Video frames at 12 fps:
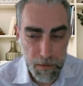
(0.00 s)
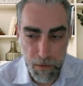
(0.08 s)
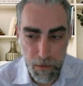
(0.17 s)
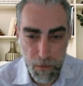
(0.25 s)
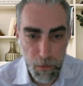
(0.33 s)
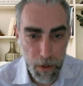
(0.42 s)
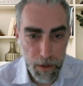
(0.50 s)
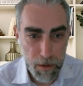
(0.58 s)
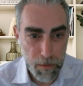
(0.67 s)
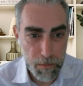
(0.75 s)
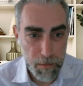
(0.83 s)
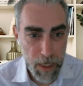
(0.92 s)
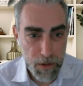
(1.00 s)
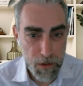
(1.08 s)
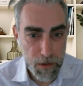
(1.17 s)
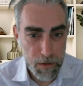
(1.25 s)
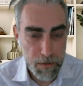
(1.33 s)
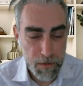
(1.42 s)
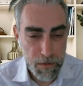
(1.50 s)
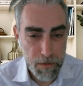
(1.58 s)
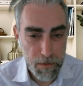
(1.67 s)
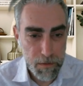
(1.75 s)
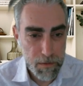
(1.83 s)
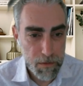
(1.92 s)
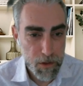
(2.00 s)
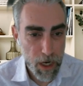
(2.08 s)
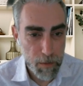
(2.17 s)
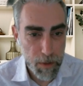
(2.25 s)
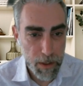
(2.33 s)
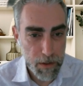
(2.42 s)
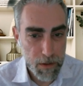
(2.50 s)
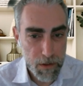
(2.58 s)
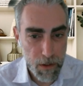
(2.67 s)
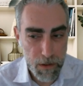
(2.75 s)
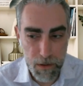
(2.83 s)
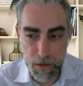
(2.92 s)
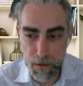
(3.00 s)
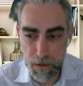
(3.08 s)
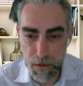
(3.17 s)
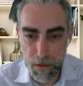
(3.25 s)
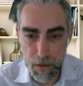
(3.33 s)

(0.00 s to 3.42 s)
one of the major chat players starts